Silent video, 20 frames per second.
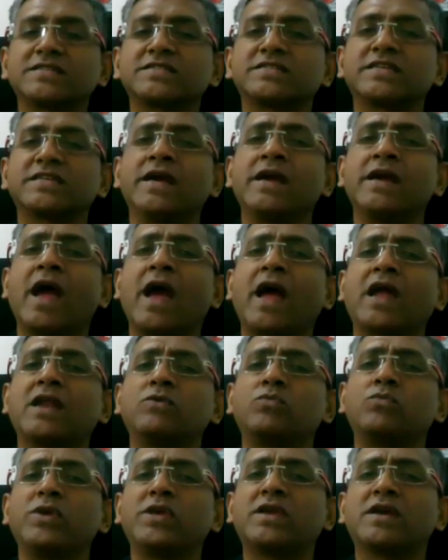Fantastic.
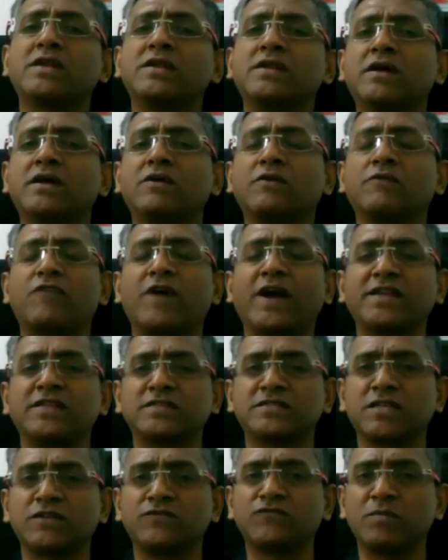And we can
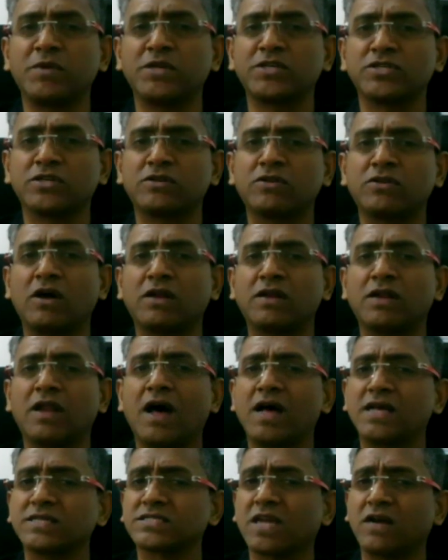find this information
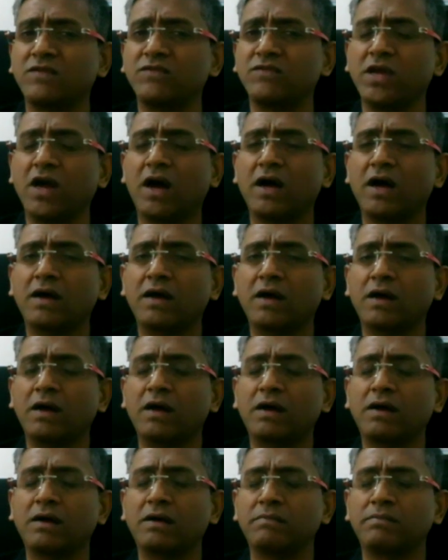on
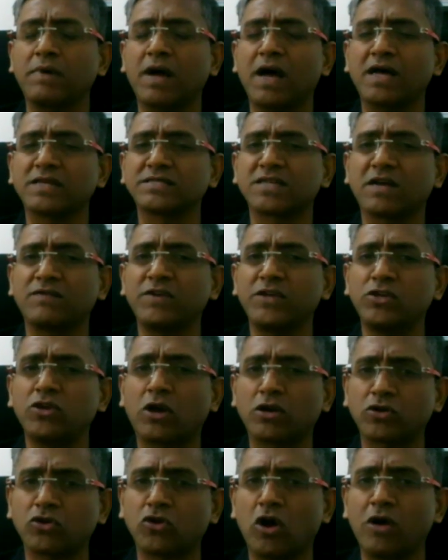
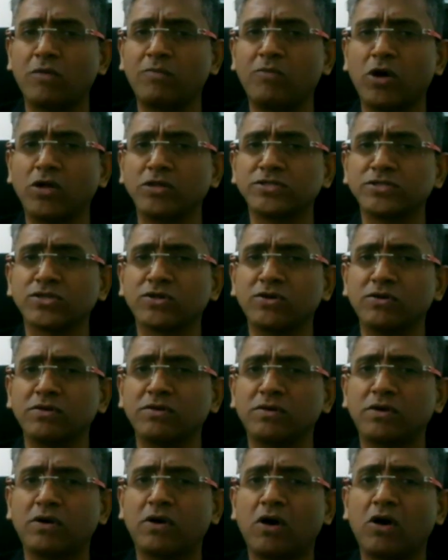AskAvi.com
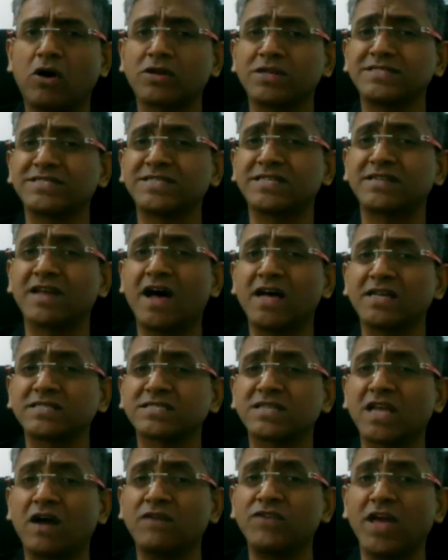also, or is it
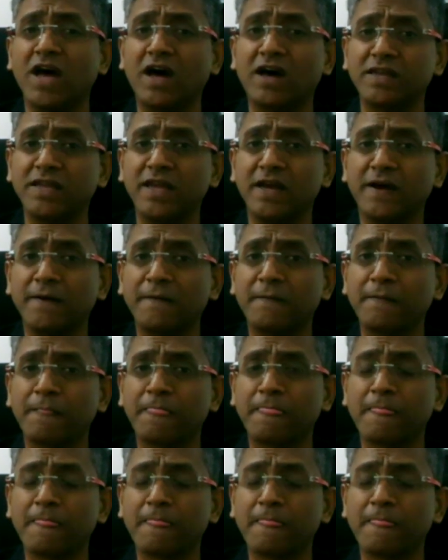AskAviArya?